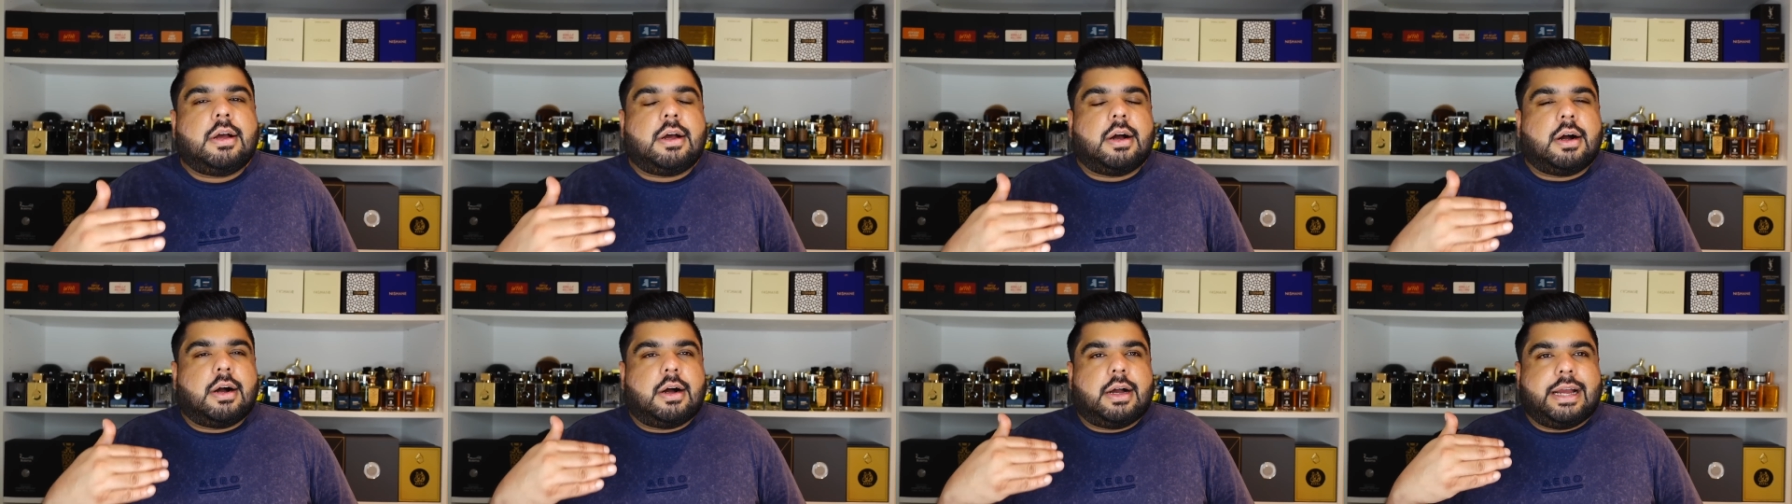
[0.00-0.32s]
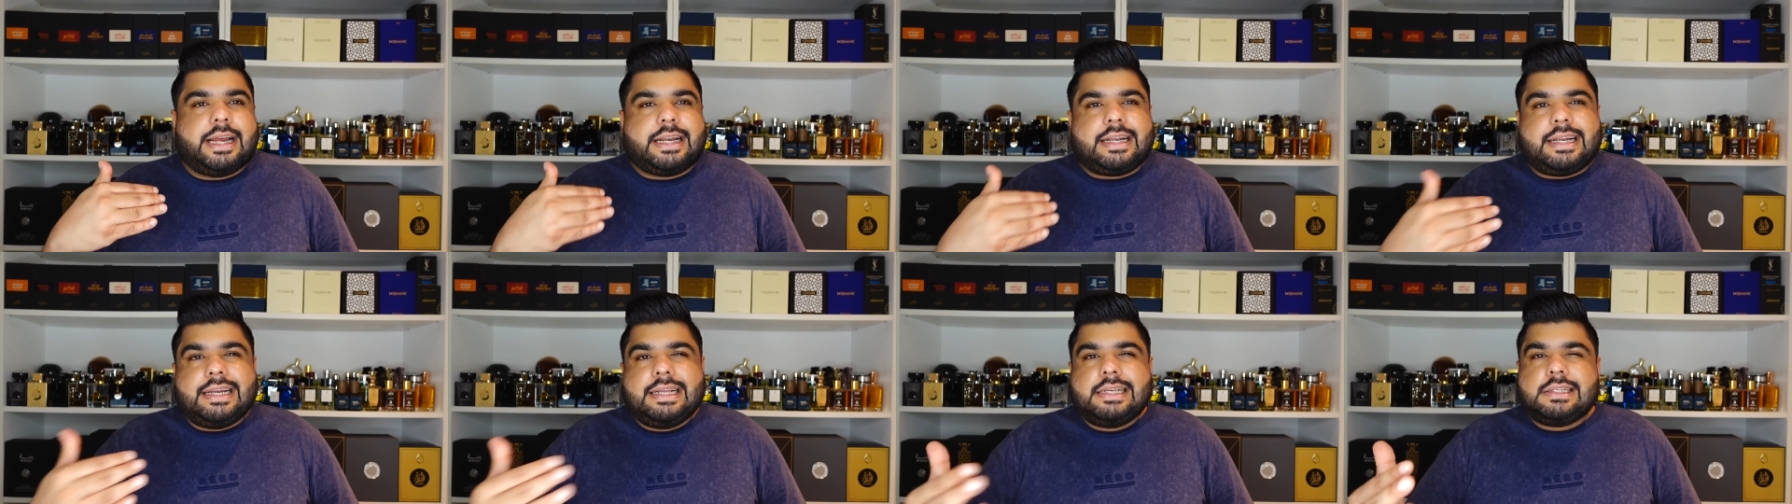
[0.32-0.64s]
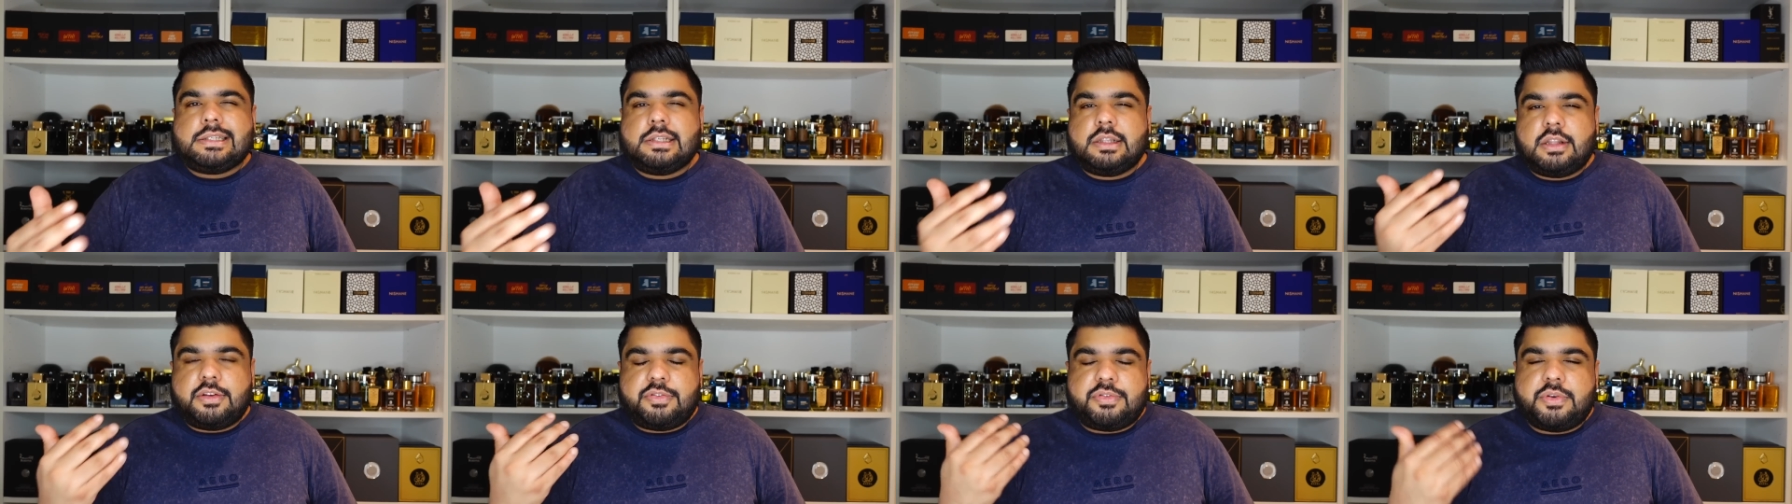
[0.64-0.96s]
uh, at
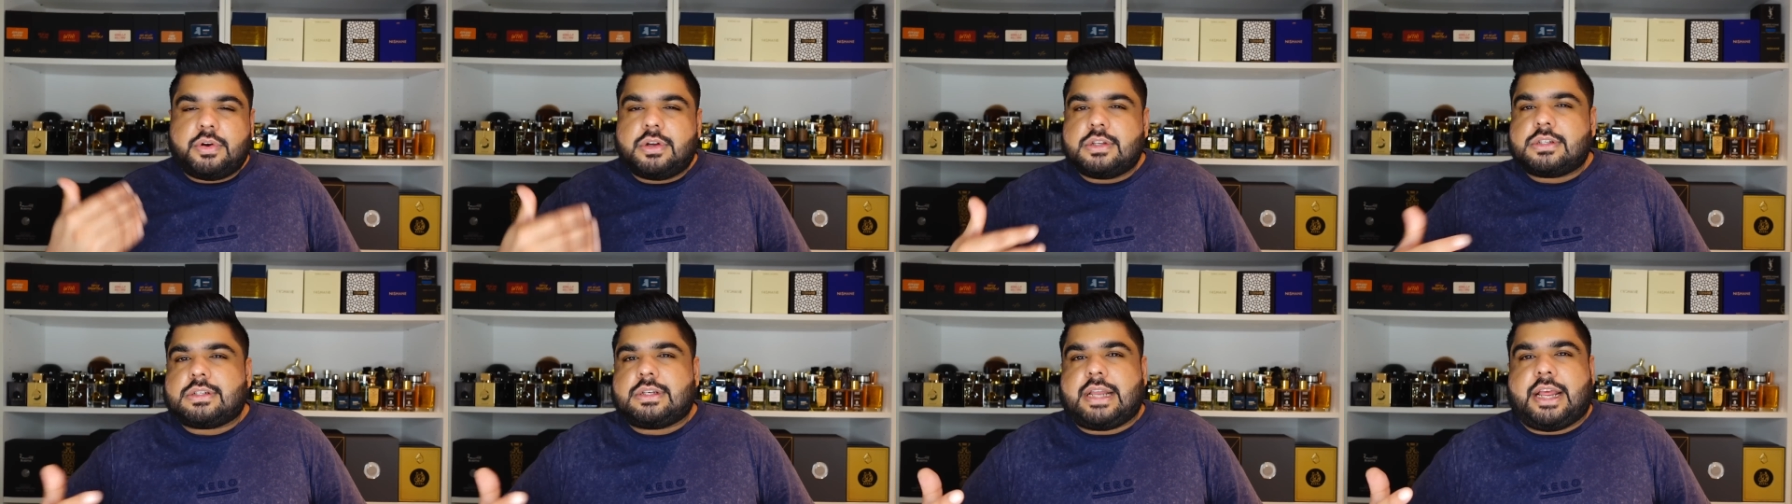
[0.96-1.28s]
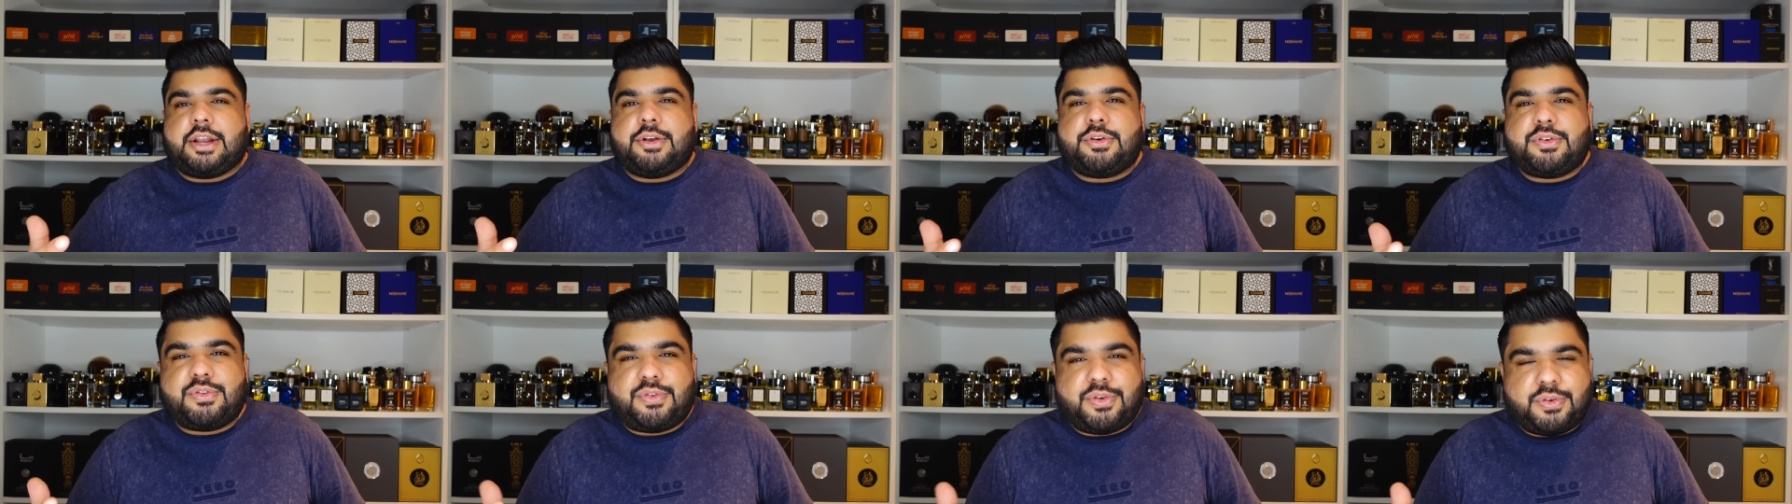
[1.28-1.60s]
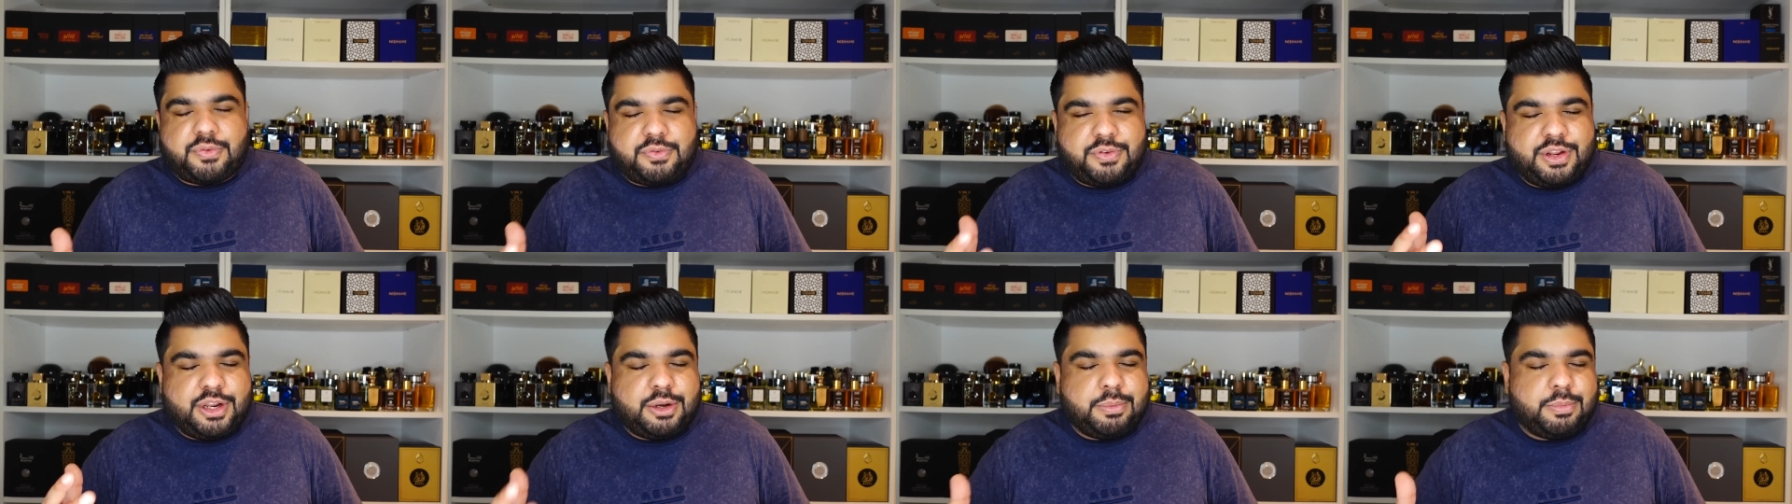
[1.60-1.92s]
least in the first 10 to
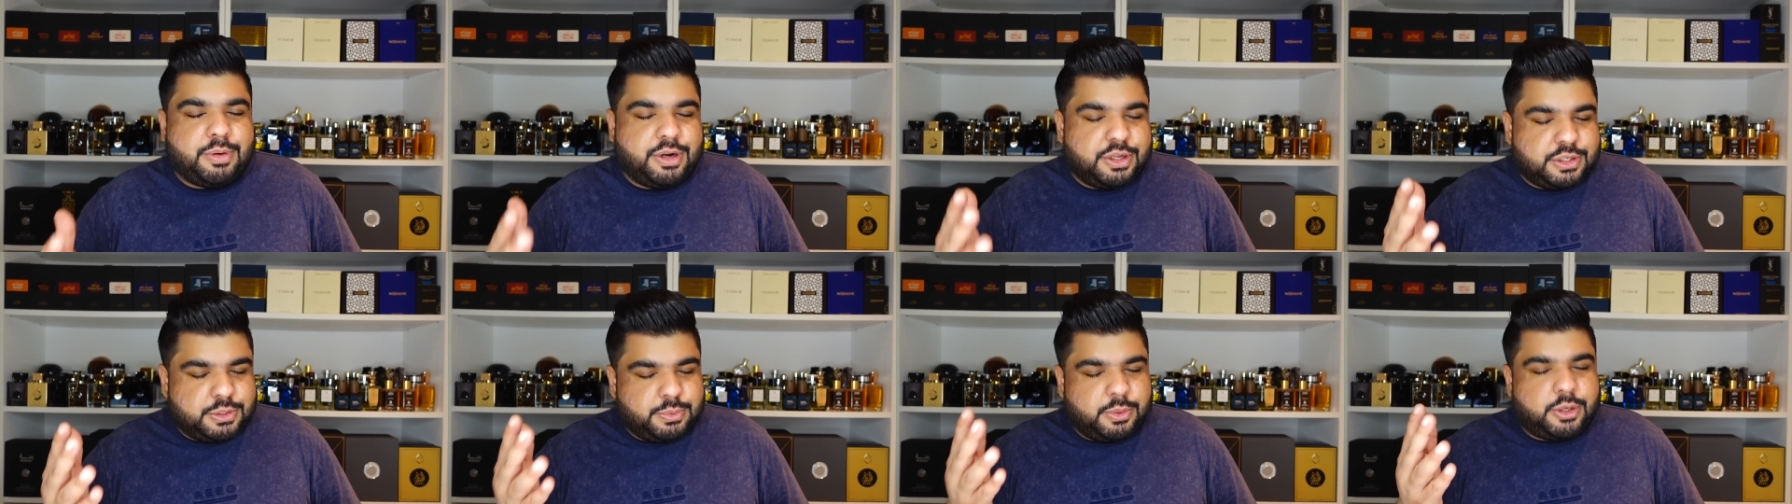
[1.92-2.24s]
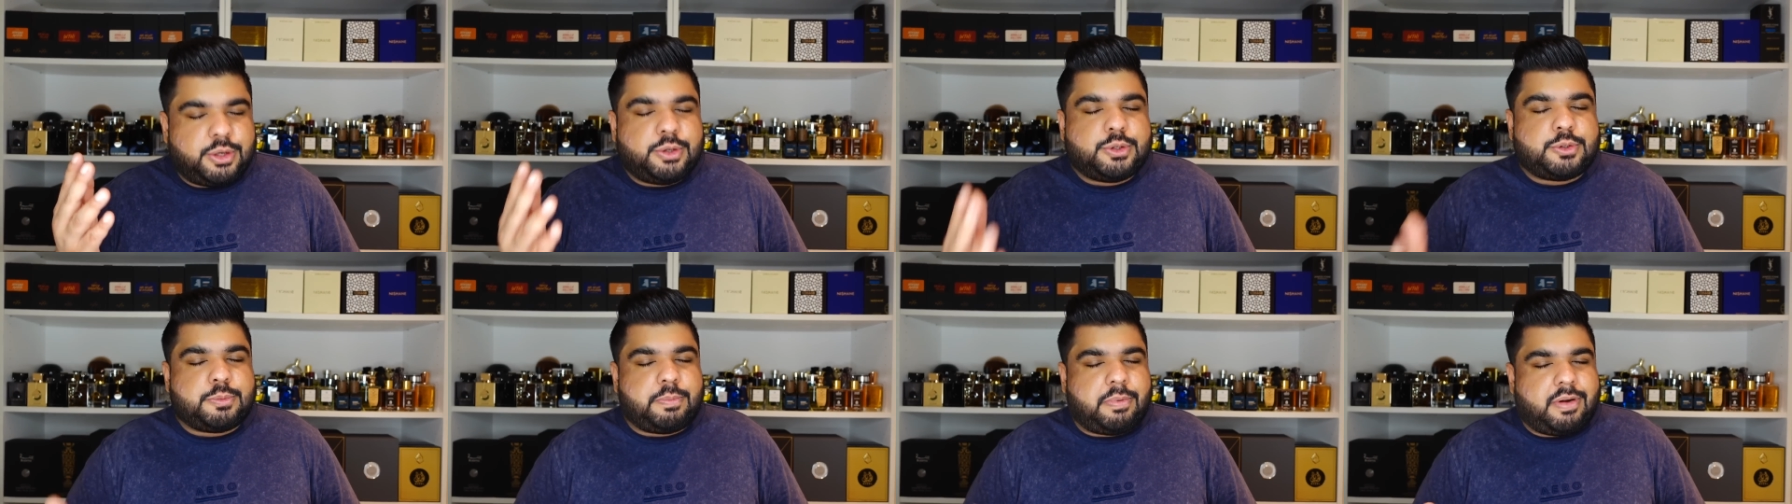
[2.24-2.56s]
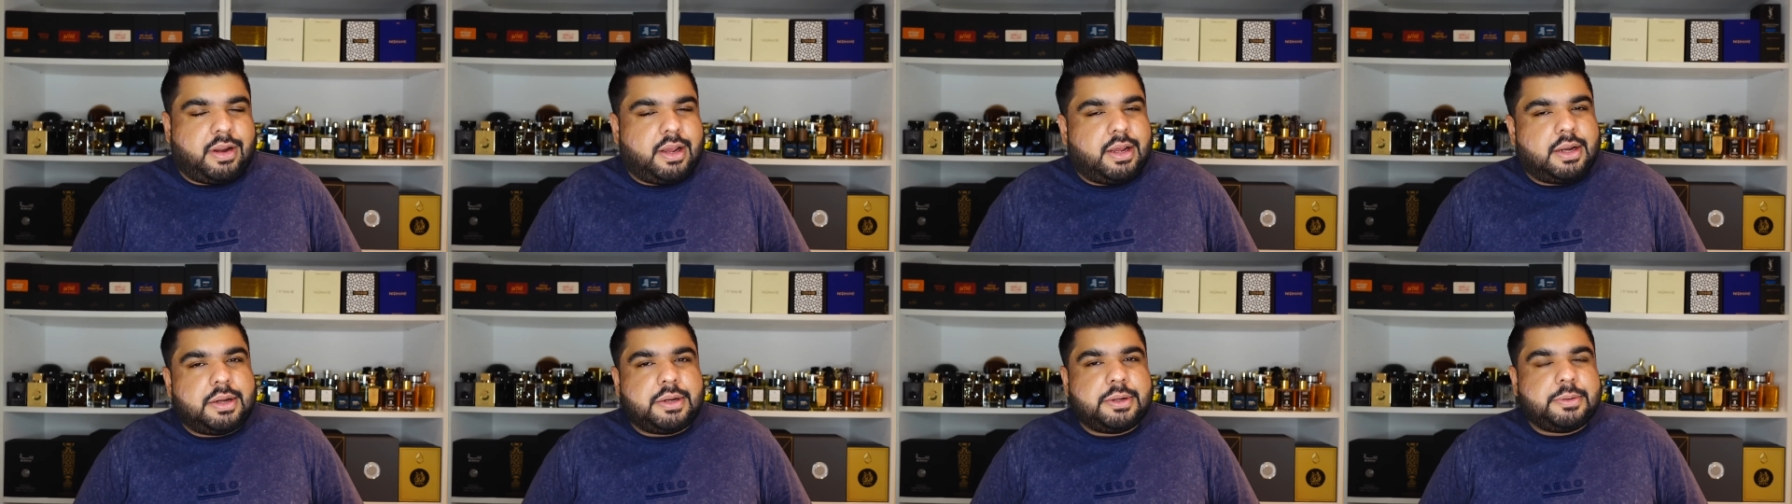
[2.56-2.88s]
15 minutes when you
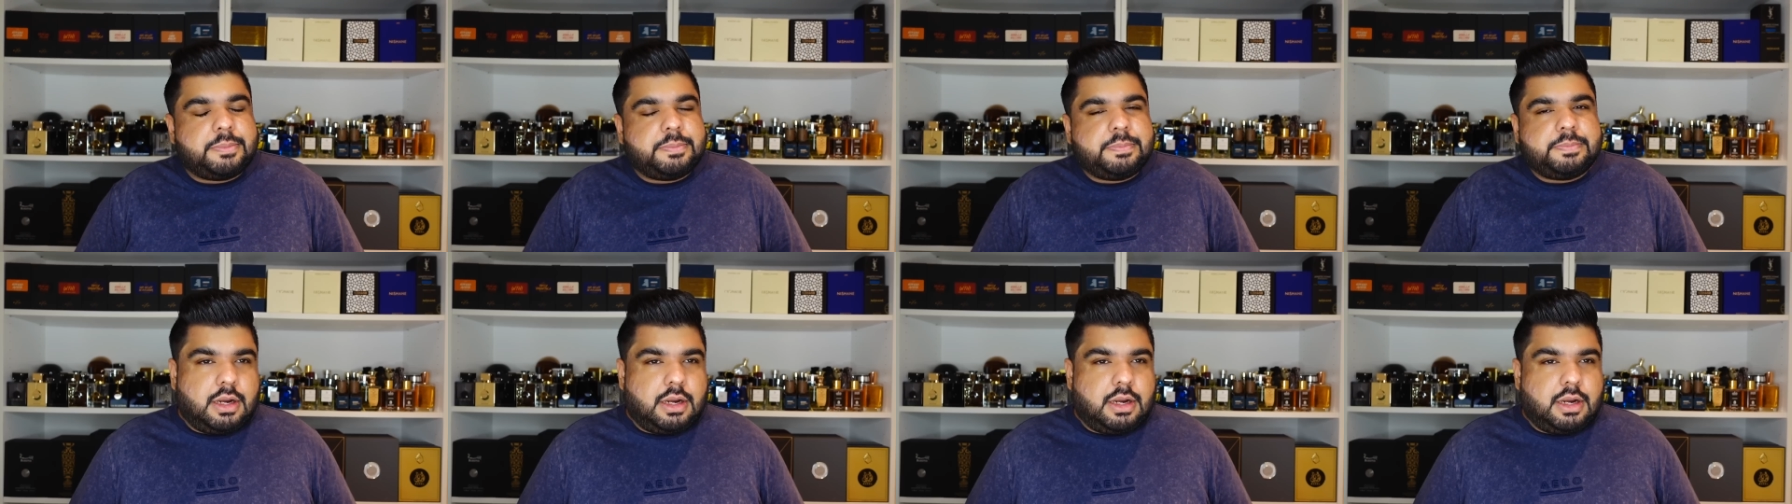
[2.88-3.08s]
spray it.